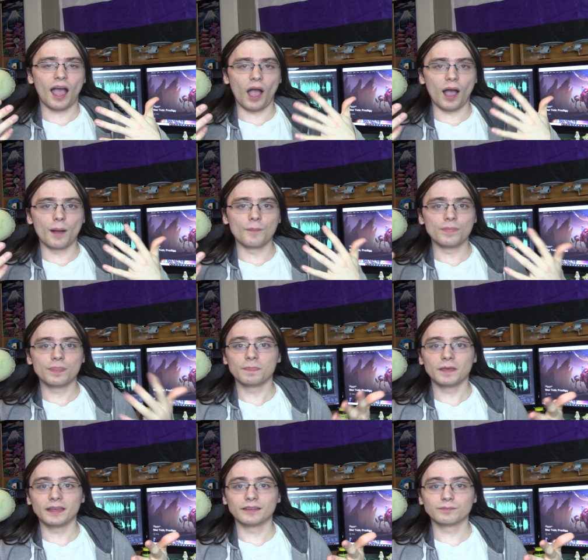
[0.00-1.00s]

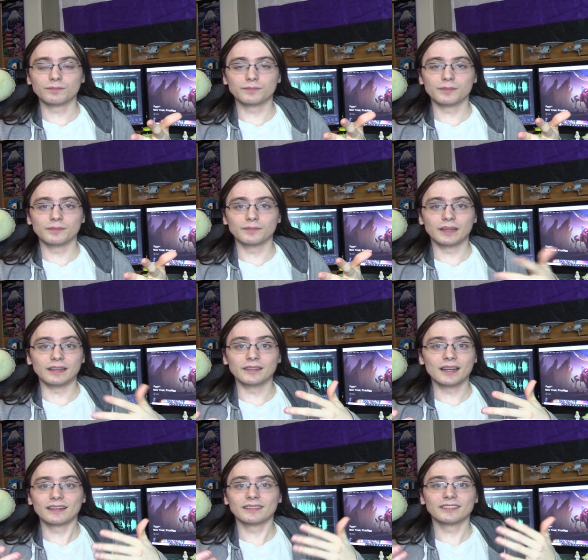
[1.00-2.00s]

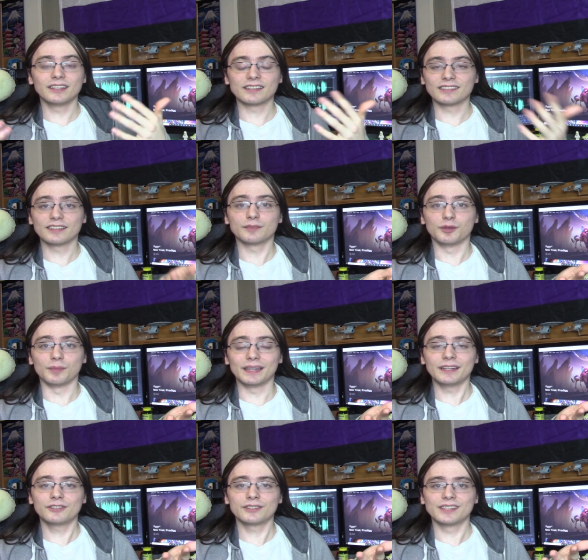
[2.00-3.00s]
not accessible,
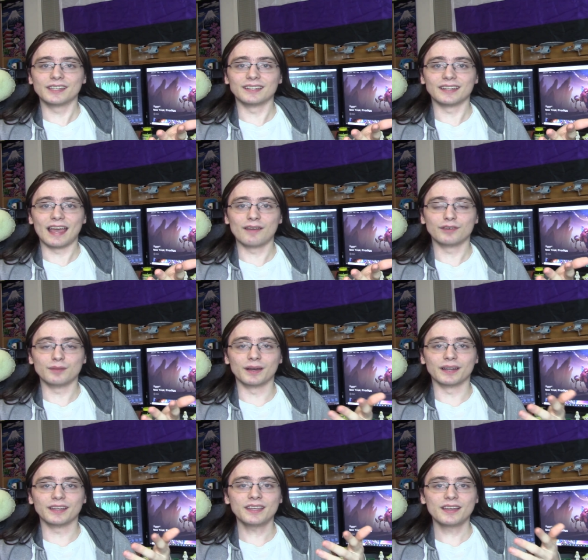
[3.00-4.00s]
but interesting to
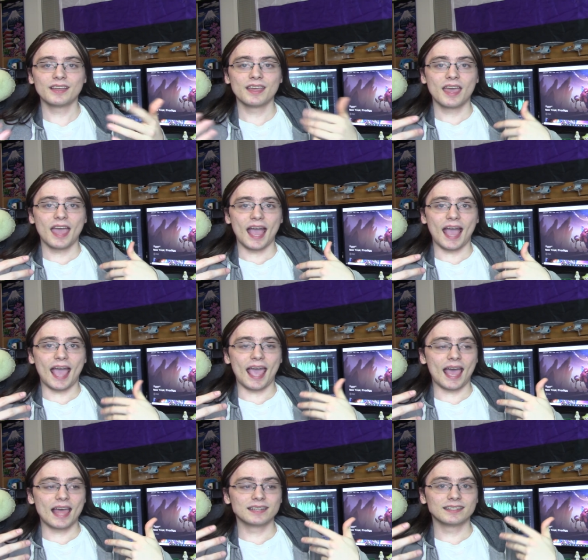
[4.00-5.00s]
everybody.
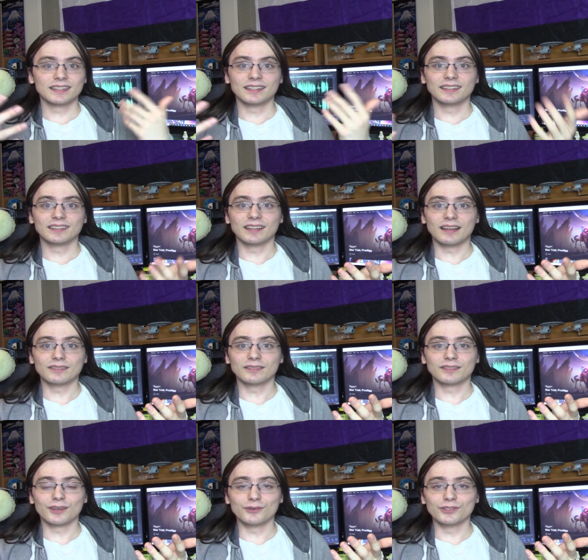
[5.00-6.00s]
And
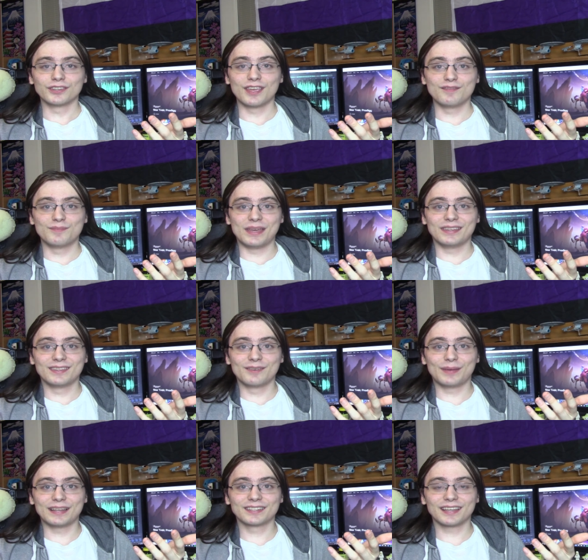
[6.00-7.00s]
those have been the
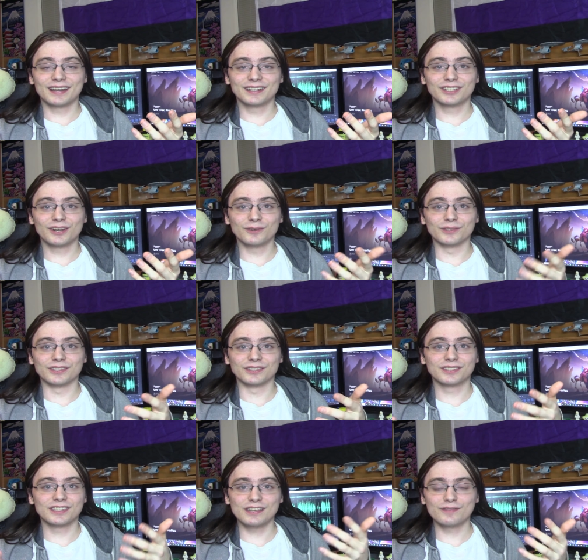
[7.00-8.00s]
best kind of
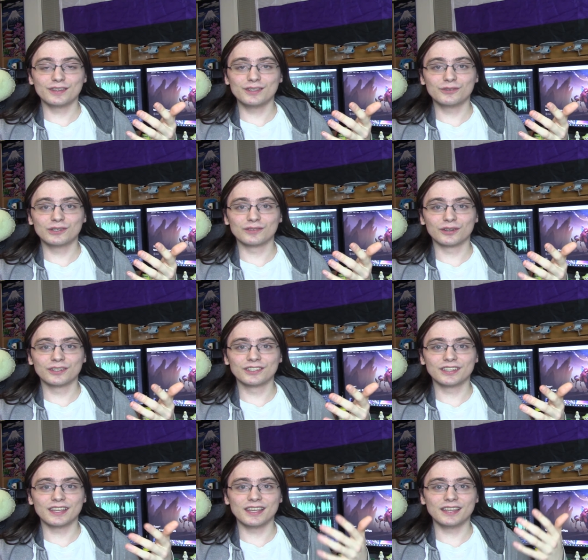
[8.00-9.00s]
shows. Steven
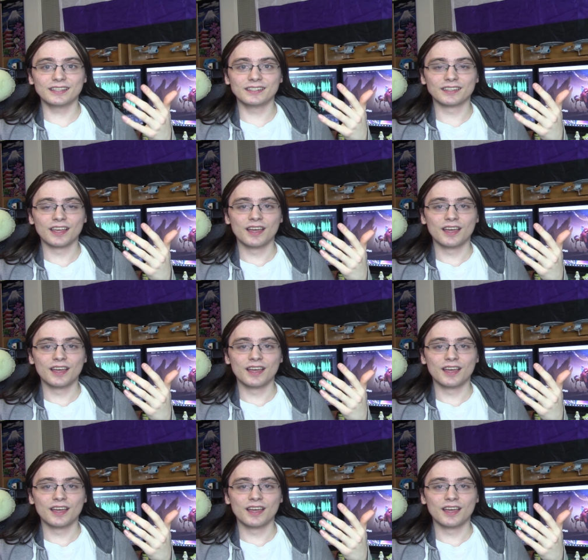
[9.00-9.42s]
Universe is